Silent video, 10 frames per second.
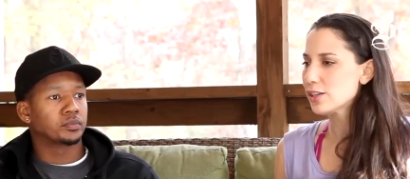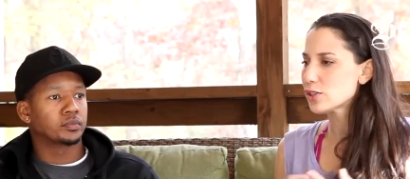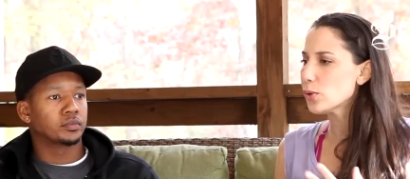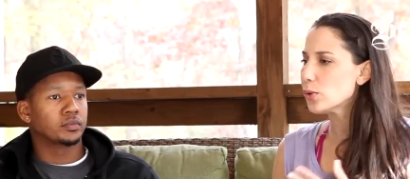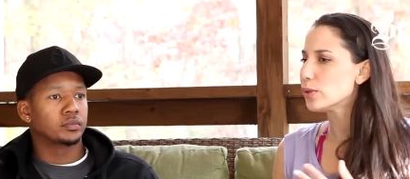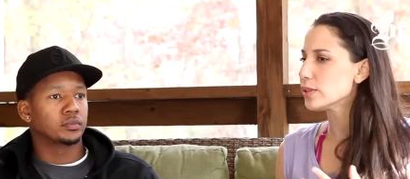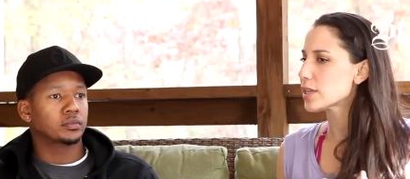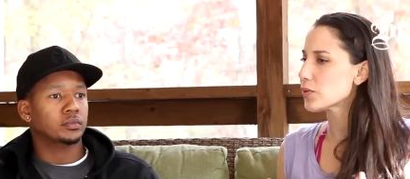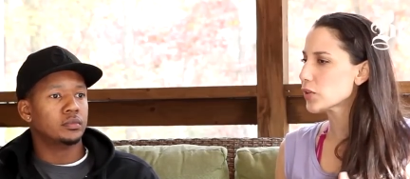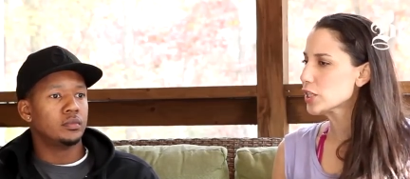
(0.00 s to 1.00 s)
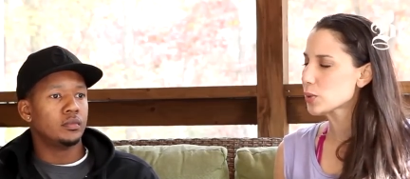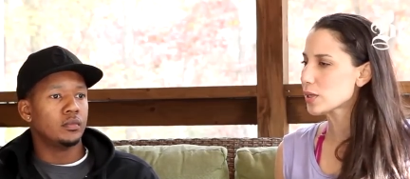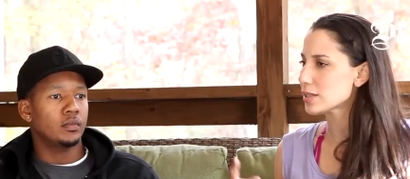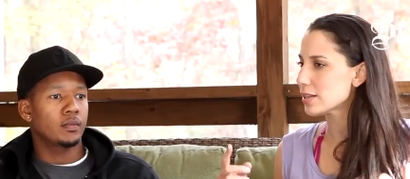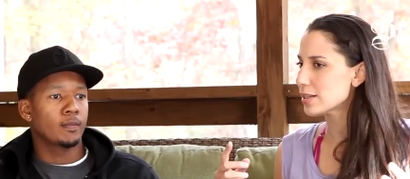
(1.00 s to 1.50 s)
Speaker 1: tools and
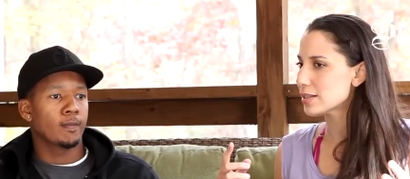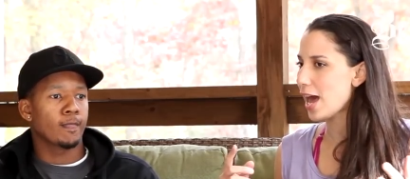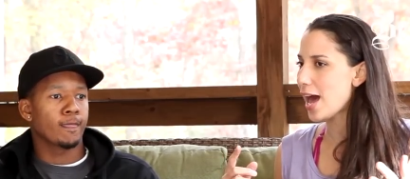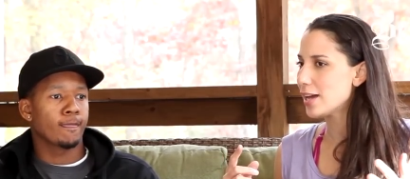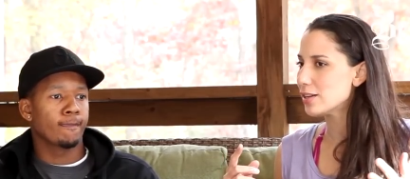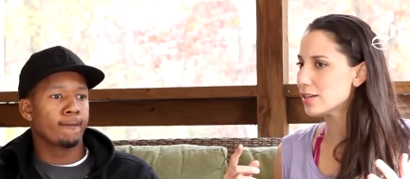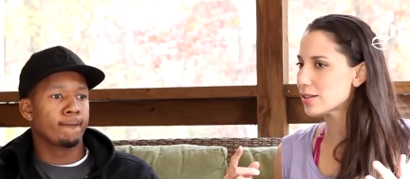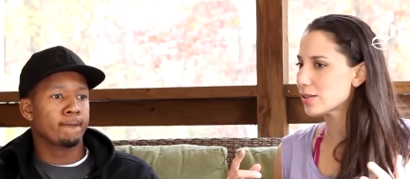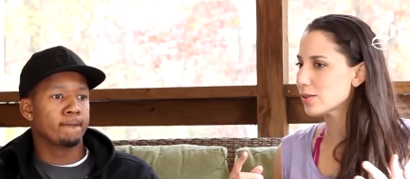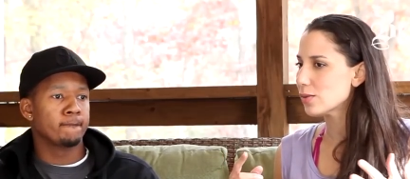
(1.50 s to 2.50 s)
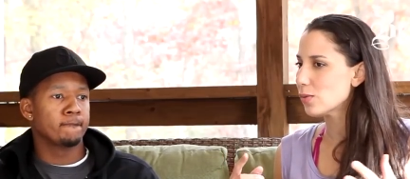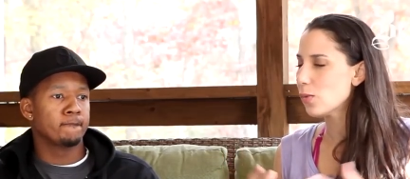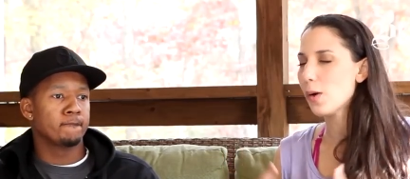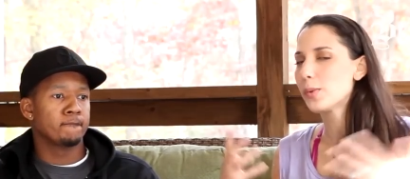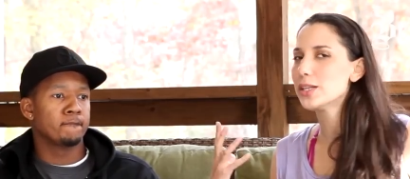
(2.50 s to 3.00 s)
resources and
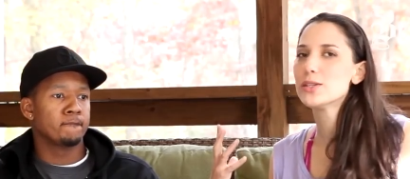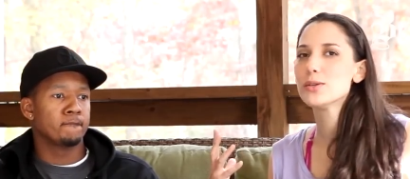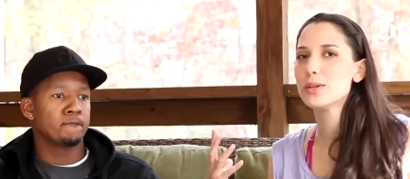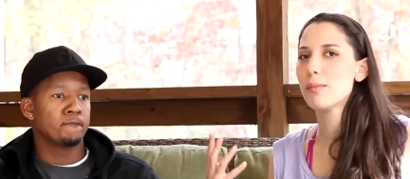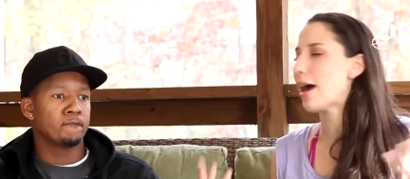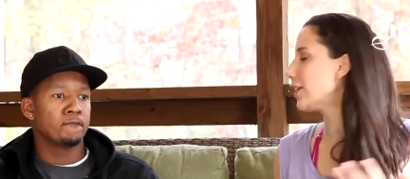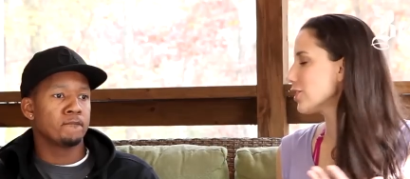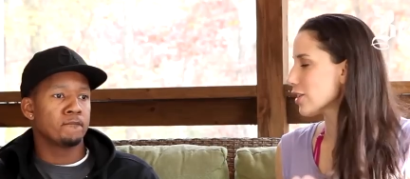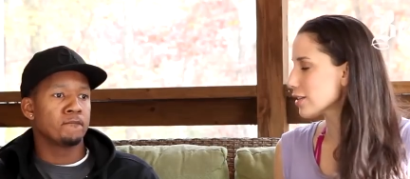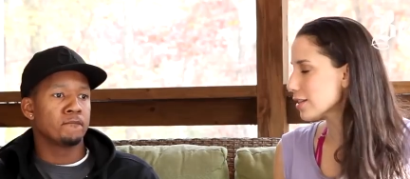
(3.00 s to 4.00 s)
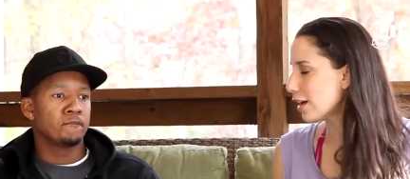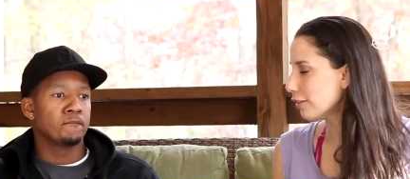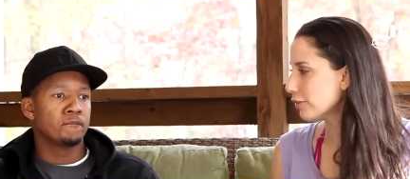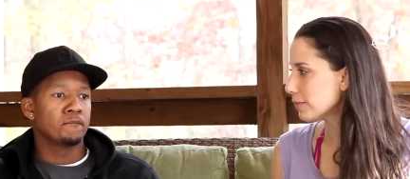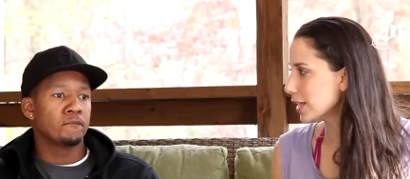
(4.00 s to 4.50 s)
what we do to manage our
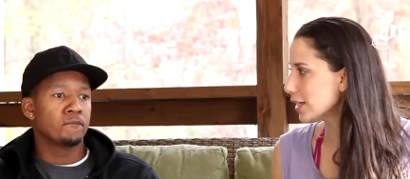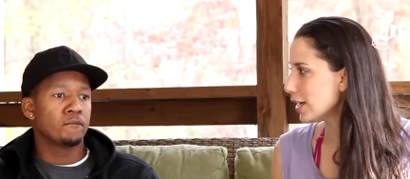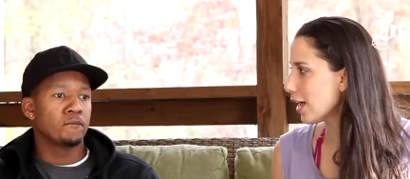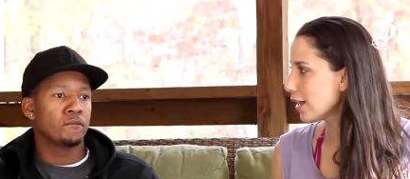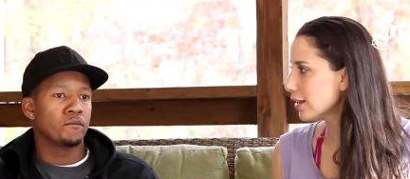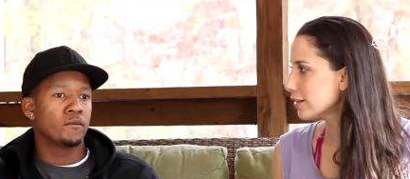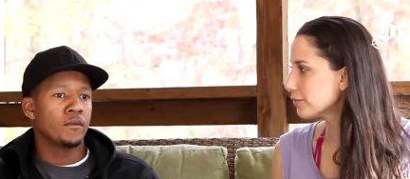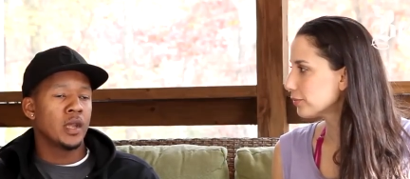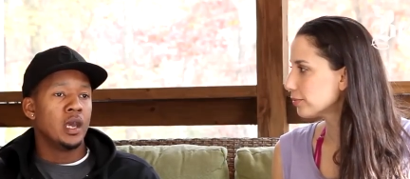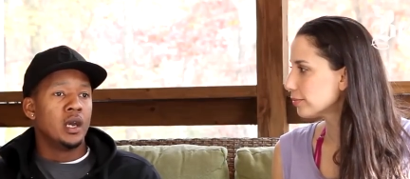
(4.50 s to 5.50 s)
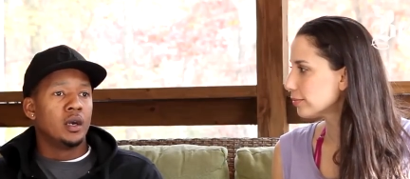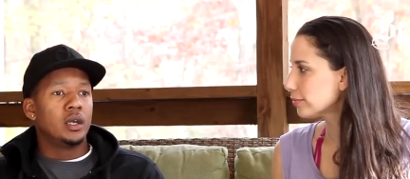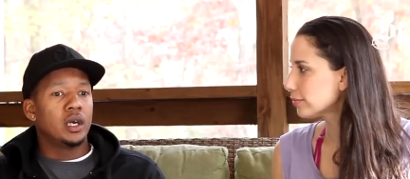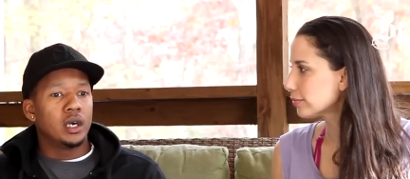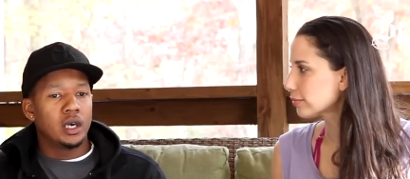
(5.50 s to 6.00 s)
stuff from day to day.
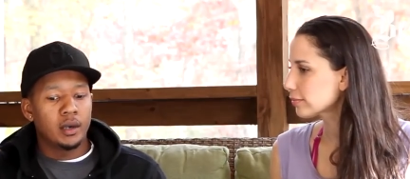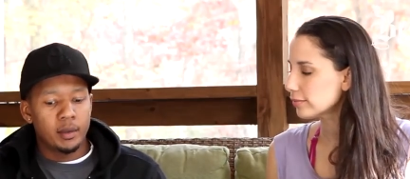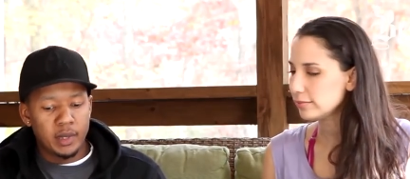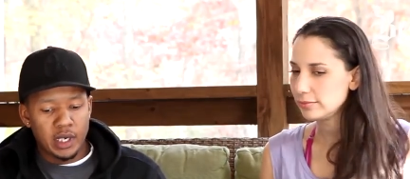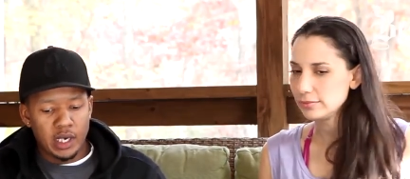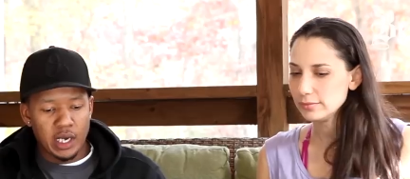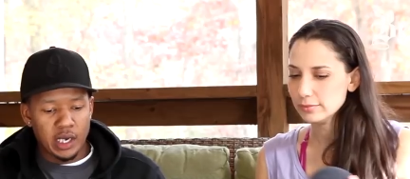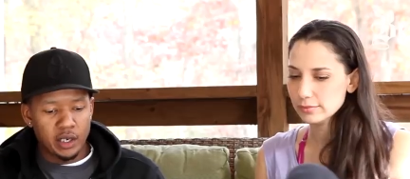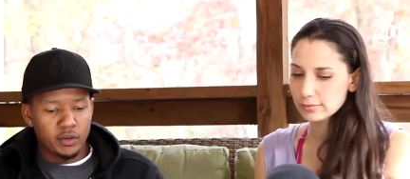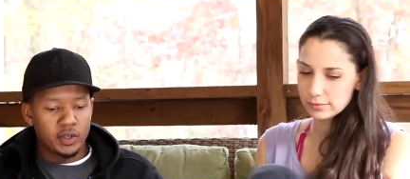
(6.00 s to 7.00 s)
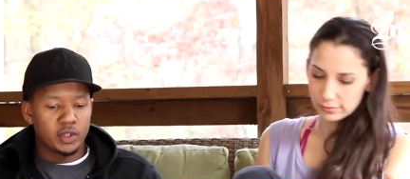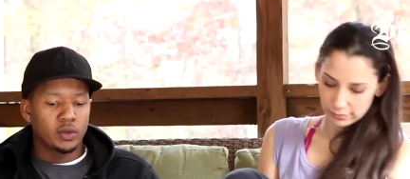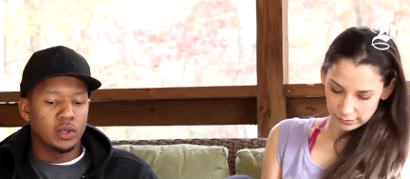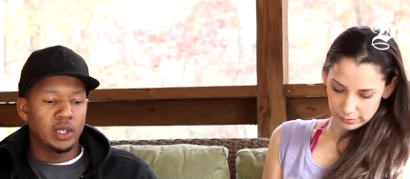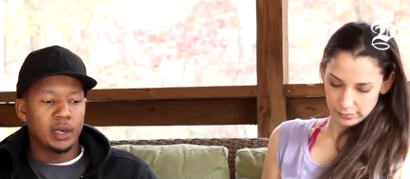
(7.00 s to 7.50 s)
Speaker 2: Yeah, I, I mean, I, I, agree
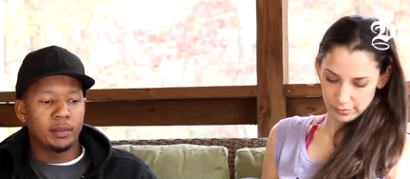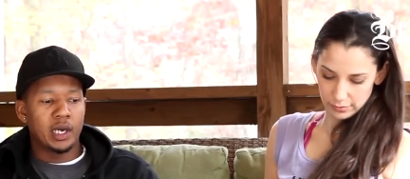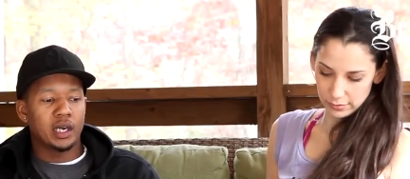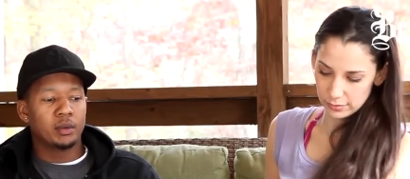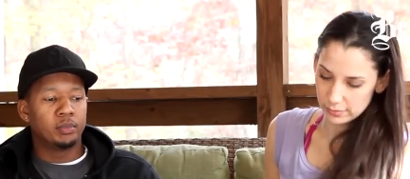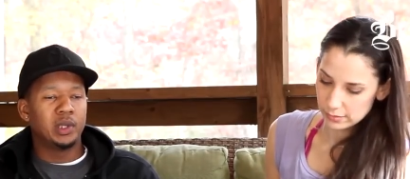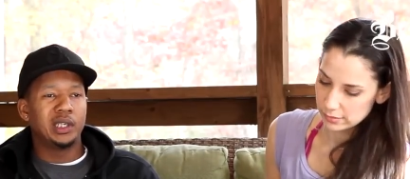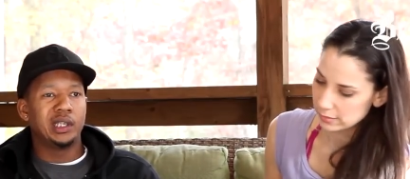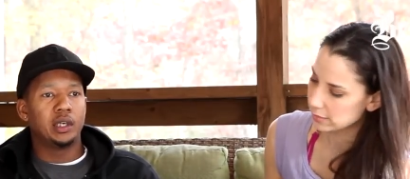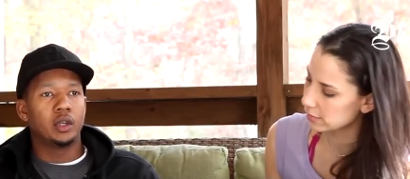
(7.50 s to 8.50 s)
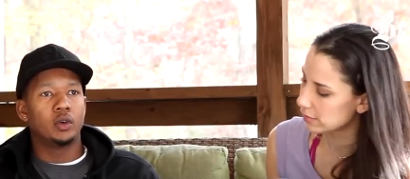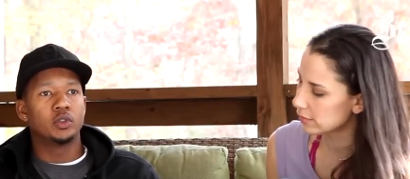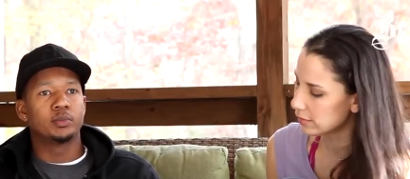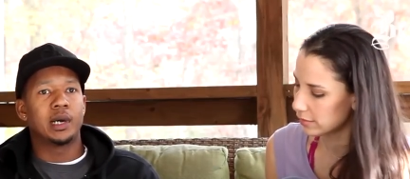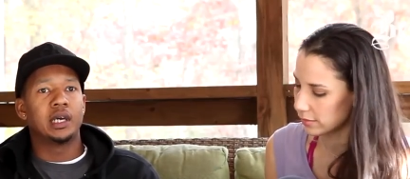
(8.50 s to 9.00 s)
totally. I'm not completely
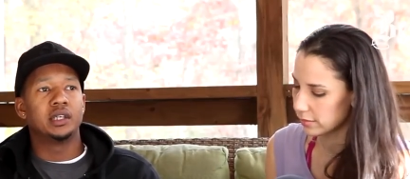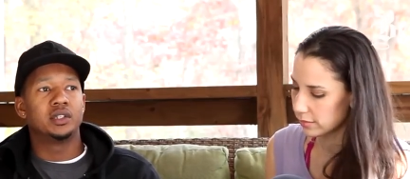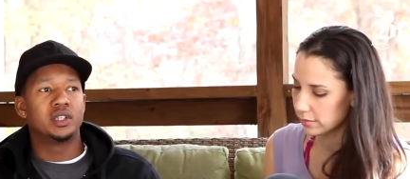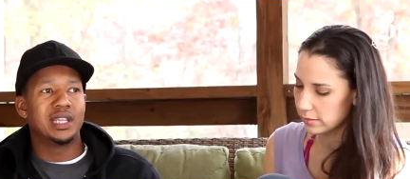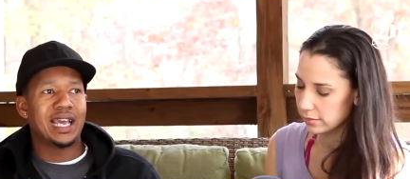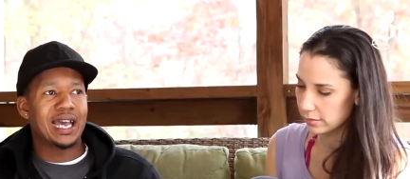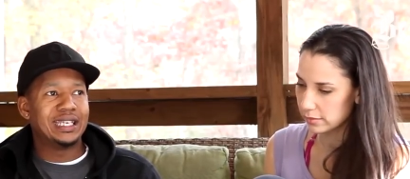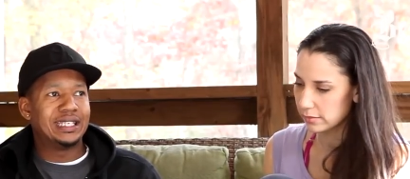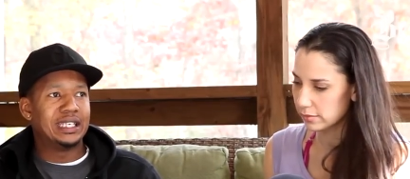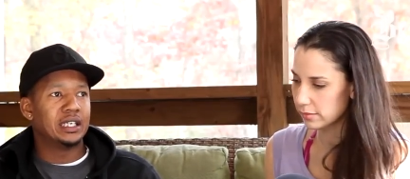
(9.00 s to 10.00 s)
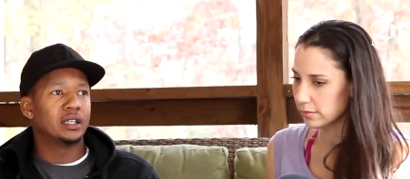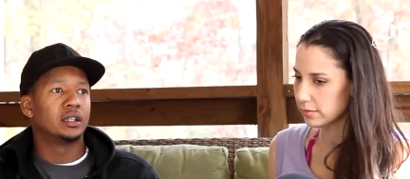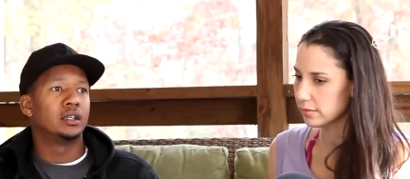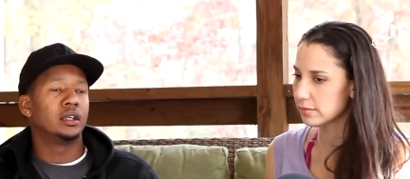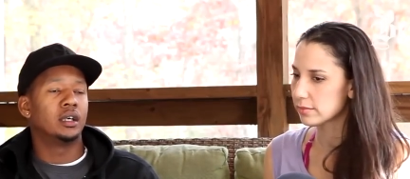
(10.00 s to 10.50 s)
closed minded to the idea
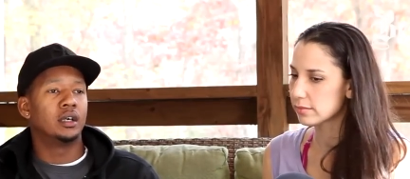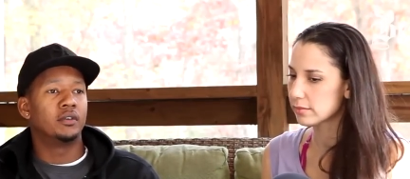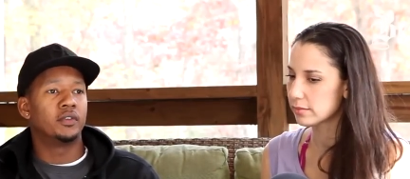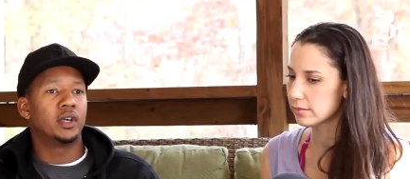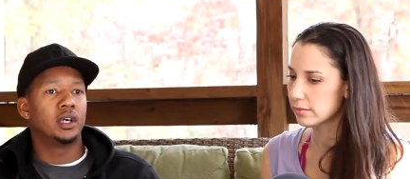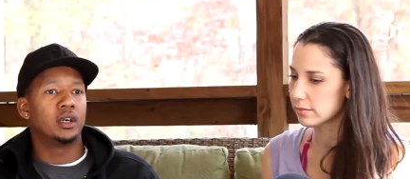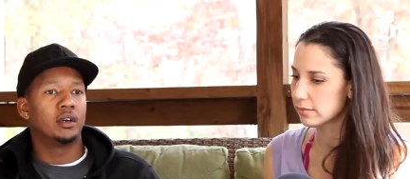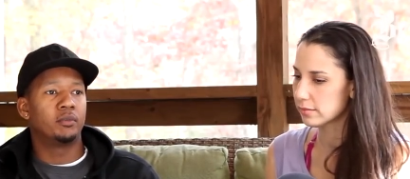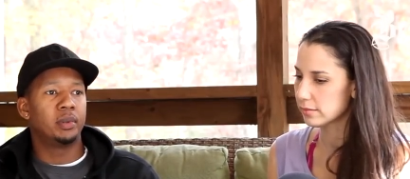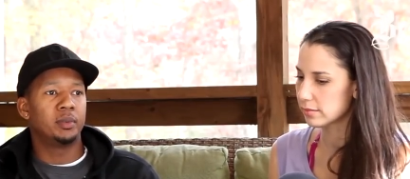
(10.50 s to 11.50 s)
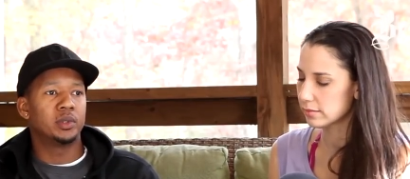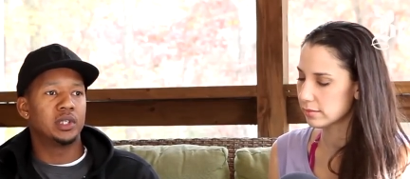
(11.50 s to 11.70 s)
of, uh, of people